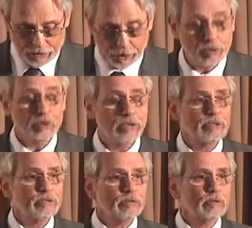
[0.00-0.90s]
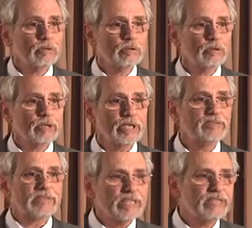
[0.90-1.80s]
The good
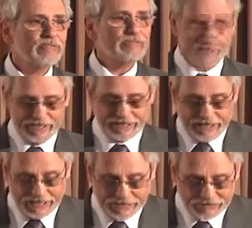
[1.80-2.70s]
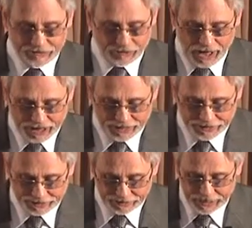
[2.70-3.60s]
is infinite in its
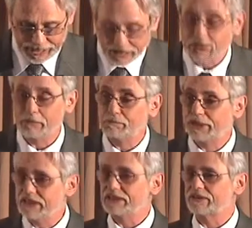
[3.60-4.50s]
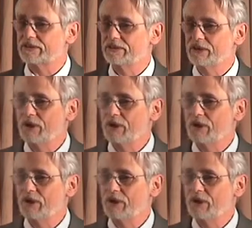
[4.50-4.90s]
variety and complete